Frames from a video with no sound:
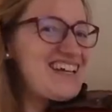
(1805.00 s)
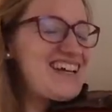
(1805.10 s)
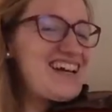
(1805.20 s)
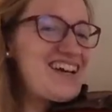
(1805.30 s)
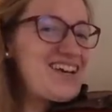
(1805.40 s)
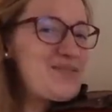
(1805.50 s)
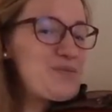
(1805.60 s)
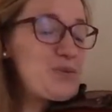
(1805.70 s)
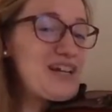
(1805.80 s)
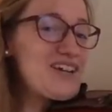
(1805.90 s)
um,
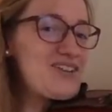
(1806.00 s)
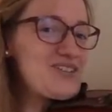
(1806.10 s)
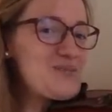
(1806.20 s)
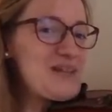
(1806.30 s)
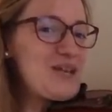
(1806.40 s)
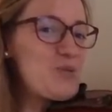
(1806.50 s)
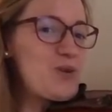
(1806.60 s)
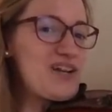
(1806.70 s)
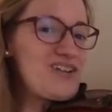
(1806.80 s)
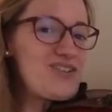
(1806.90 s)
we are going to play
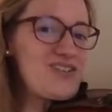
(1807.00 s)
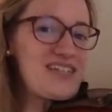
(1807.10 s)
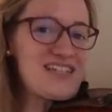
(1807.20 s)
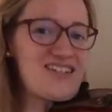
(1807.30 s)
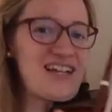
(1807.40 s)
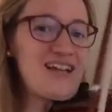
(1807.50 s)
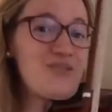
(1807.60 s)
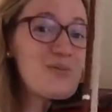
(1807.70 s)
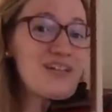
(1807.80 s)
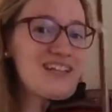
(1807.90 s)
one on the E string.
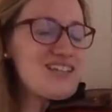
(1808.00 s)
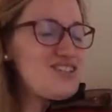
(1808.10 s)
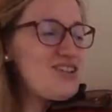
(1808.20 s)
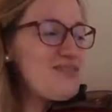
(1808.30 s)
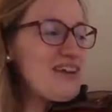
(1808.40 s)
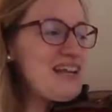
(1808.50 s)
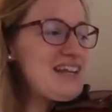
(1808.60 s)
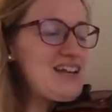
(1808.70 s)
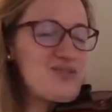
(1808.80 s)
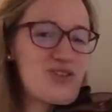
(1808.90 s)
Everybody can join right
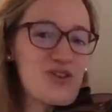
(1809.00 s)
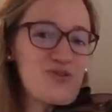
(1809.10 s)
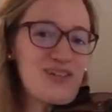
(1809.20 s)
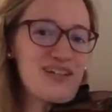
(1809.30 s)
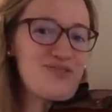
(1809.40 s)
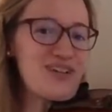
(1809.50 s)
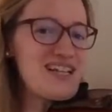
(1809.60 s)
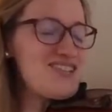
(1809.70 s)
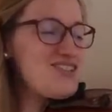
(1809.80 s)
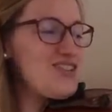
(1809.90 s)
now. Don't feel afraid
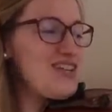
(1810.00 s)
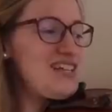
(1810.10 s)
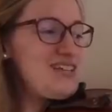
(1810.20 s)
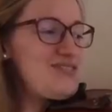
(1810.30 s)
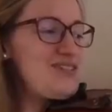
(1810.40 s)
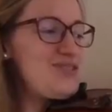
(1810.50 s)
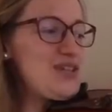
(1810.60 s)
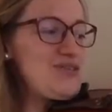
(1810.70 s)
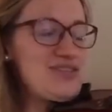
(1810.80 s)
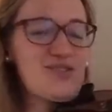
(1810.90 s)
to join, even if you
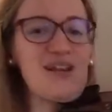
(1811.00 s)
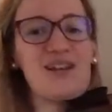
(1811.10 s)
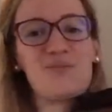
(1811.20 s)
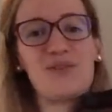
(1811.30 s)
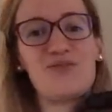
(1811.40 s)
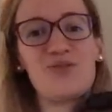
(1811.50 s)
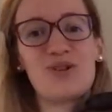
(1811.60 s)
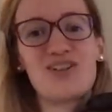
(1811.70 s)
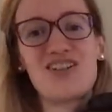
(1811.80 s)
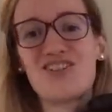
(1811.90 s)
haven't tried it before.
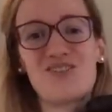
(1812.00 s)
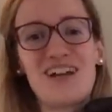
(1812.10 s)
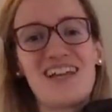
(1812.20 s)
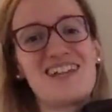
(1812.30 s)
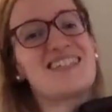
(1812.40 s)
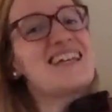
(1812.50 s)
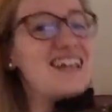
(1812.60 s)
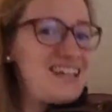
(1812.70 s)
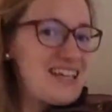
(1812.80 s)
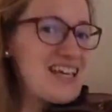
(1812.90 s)
Just try it,
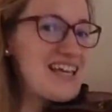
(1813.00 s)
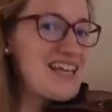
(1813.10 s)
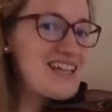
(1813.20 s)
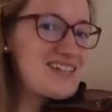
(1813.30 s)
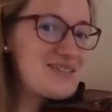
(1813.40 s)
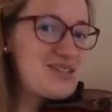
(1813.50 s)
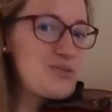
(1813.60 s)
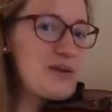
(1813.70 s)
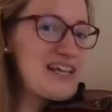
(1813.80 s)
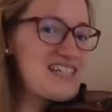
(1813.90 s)
and you
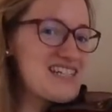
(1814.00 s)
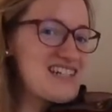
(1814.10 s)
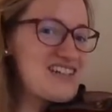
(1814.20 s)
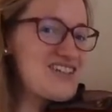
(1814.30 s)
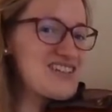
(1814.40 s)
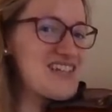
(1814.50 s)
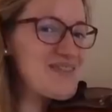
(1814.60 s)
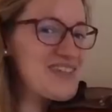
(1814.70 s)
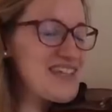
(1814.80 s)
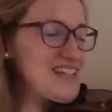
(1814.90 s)
might just learn
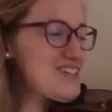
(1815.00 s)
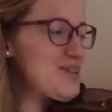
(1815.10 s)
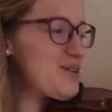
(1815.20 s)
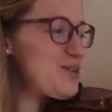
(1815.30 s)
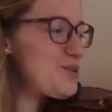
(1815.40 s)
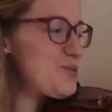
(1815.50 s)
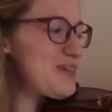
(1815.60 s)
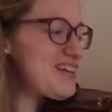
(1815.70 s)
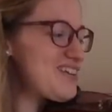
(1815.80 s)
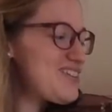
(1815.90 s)
something. So we
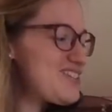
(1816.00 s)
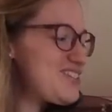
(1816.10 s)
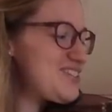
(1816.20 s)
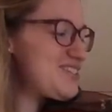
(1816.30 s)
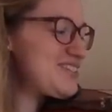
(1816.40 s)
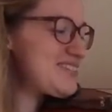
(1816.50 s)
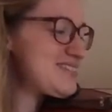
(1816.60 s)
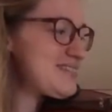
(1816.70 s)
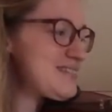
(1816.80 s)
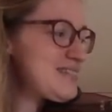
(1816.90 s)
are going to do
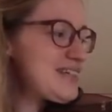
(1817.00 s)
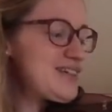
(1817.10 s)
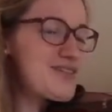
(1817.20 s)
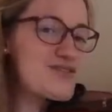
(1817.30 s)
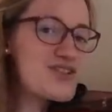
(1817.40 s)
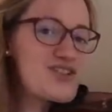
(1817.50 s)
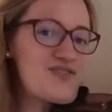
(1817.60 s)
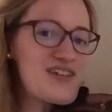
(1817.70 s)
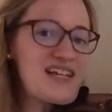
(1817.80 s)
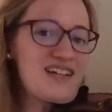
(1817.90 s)
first
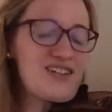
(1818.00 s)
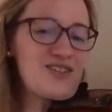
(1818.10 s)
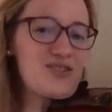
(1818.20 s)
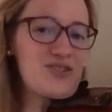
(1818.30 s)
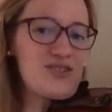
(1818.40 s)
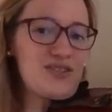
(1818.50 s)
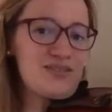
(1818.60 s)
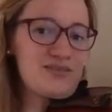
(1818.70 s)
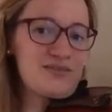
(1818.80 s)
finger on